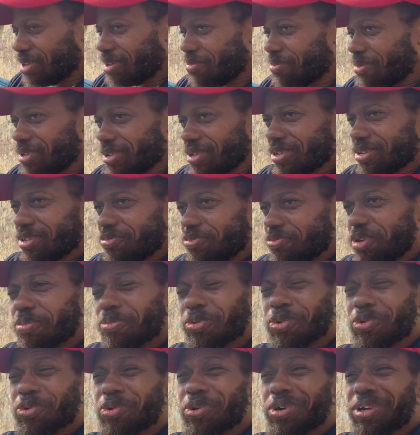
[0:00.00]
because people
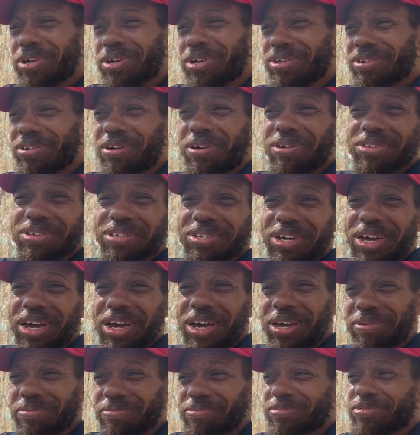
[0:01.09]
quit all the
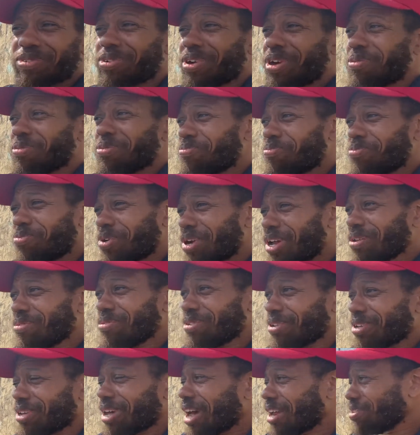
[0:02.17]
time so i would probably would
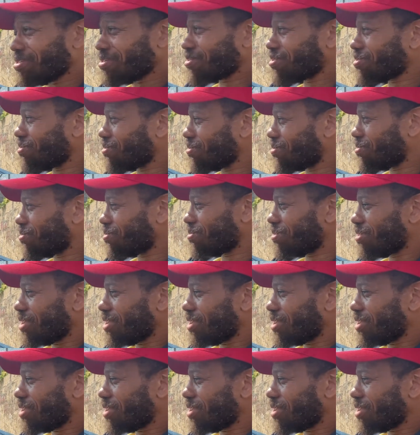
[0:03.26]
have got a school